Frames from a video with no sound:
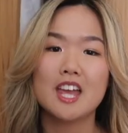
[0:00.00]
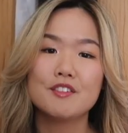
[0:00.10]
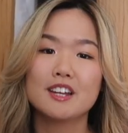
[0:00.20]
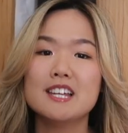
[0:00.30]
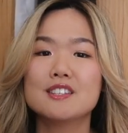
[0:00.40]

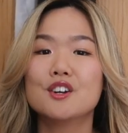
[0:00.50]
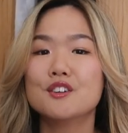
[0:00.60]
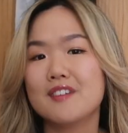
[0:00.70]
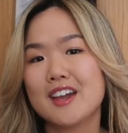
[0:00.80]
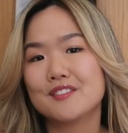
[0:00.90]
If you guys are
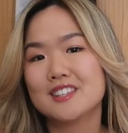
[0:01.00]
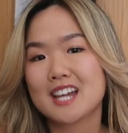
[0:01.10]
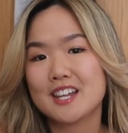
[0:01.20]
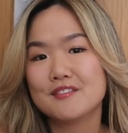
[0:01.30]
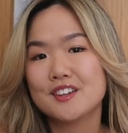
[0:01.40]
a fan of this
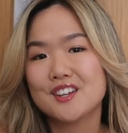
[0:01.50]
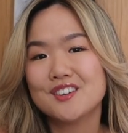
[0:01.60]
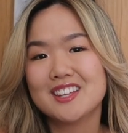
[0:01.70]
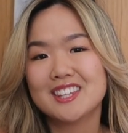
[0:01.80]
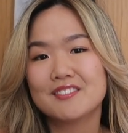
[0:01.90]
kind of
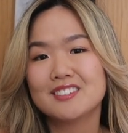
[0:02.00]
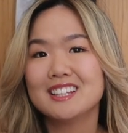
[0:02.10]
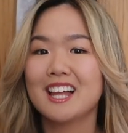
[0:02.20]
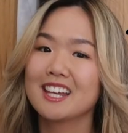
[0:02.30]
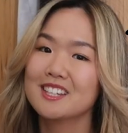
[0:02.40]
video, then
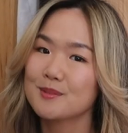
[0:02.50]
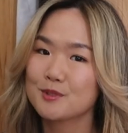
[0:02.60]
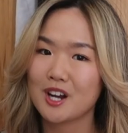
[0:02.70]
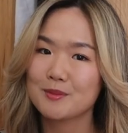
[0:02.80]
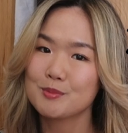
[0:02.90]
definitely like and
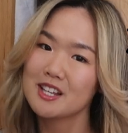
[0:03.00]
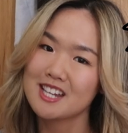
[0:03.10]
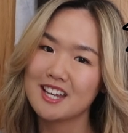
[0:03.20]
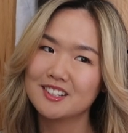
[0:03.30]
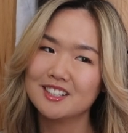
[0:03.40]
subscribe to my
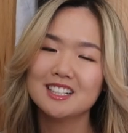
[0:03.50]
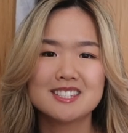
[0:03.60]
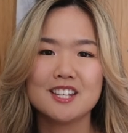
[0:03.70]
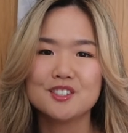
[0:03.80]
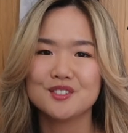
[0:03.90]
channel.
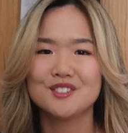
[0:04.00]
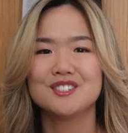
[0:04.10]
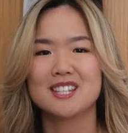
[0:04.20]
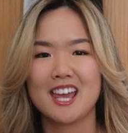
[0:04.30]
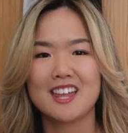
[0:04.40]
Stay
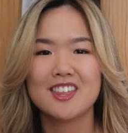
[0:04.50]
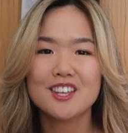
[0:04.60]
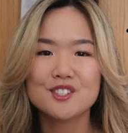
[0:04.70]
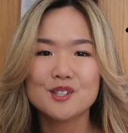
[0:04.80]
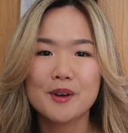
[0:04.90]
tuned and
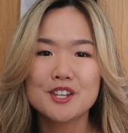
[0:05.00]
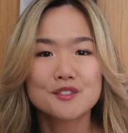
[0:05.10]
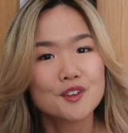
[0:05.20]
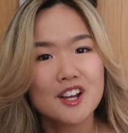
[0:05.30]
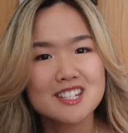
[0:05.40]
thank you so much
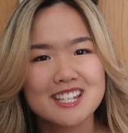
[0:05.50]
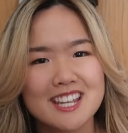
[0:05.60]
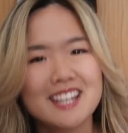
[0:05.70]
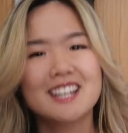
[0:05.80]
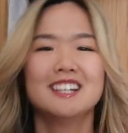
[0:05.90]
for
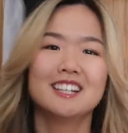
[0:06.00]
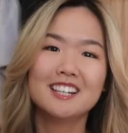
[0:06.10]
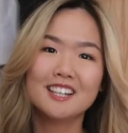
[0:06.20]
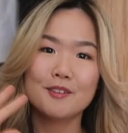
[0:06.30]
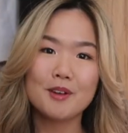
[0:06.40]
watching.
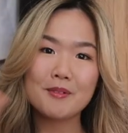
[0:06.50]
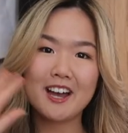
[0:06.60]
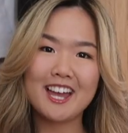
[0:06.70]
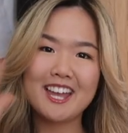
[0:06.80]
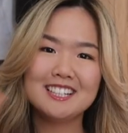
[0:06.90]

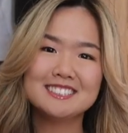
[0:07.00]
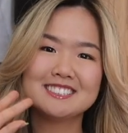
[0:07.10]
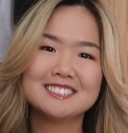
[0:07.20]
Bye